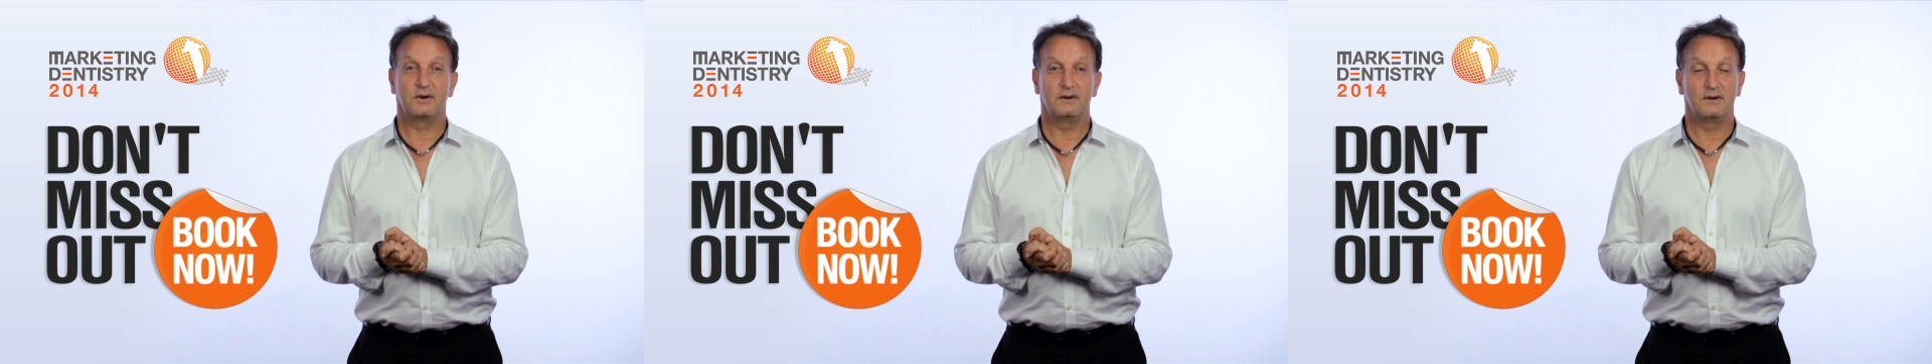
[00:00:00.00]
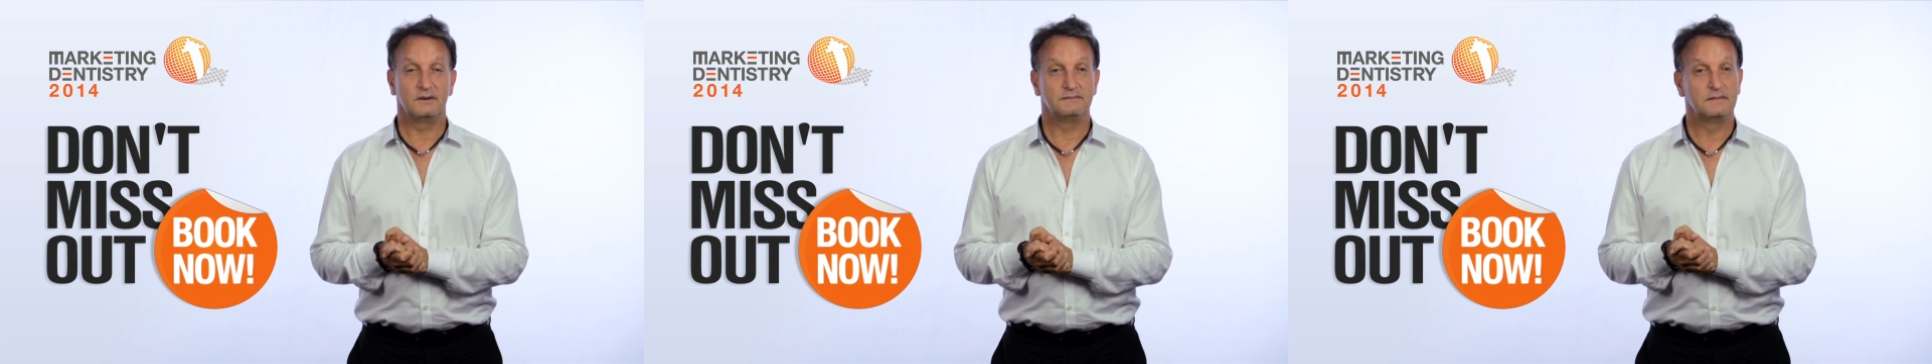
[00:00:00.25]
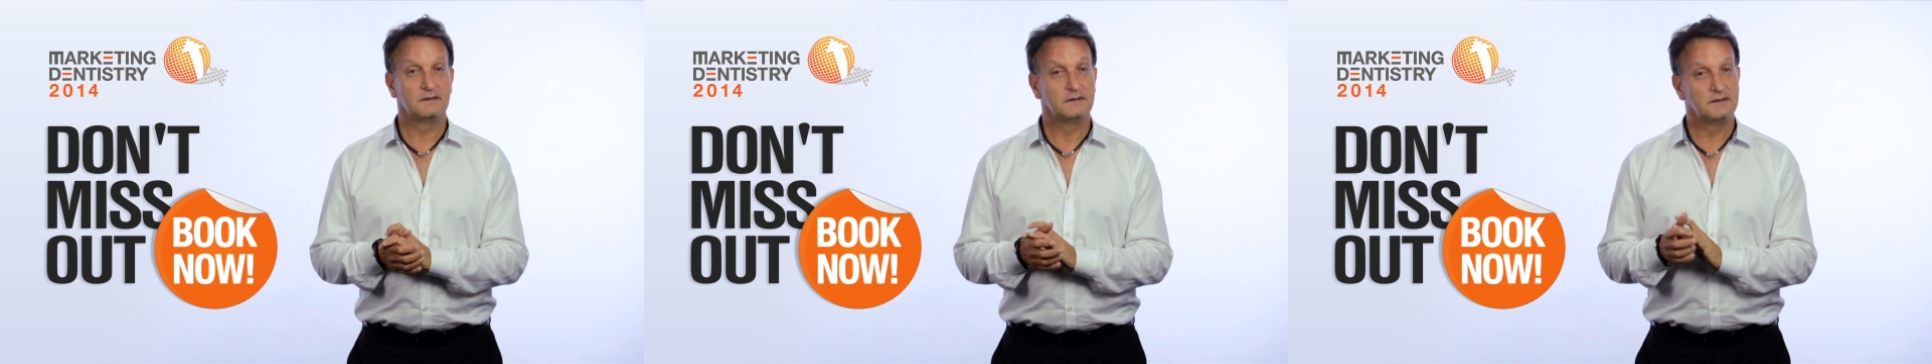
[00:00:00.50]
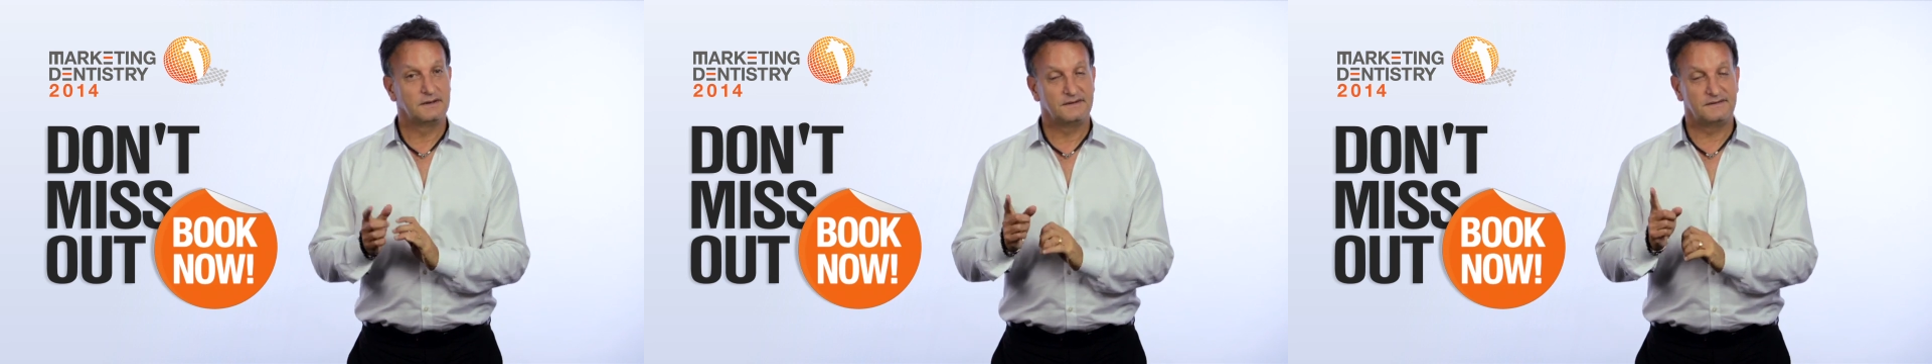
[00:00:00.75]
program.
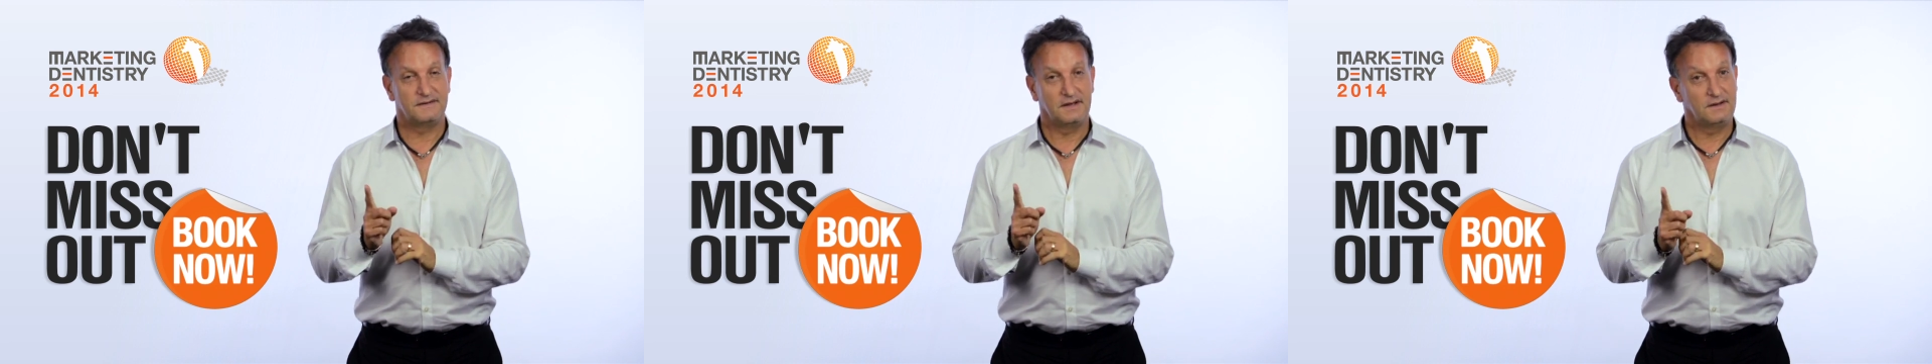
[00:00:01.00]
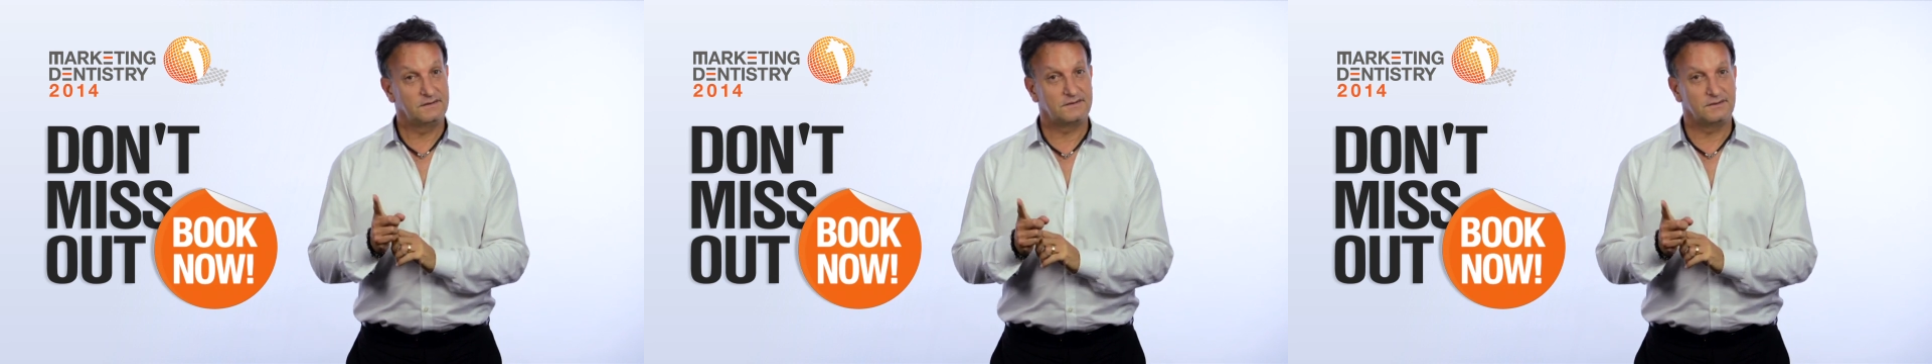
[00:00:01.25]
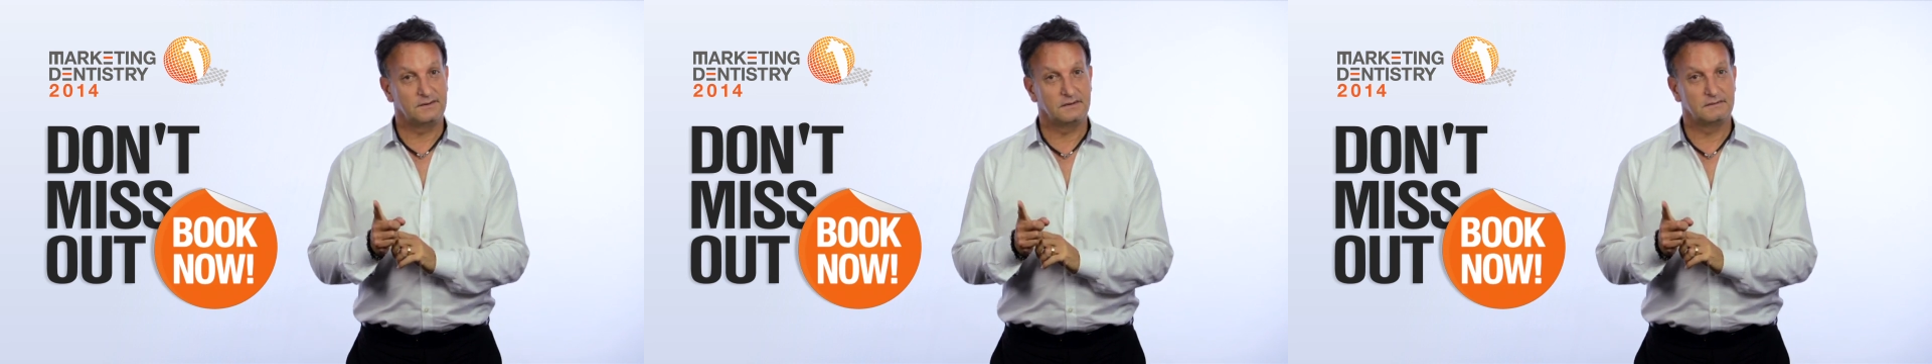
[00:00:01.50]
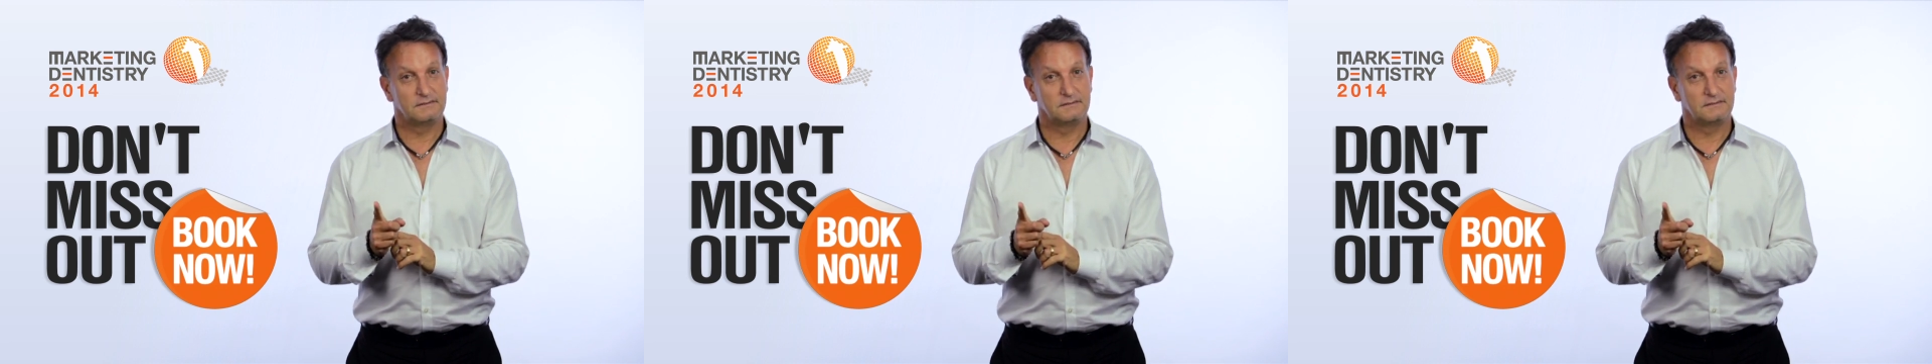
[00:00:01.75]
See you soon.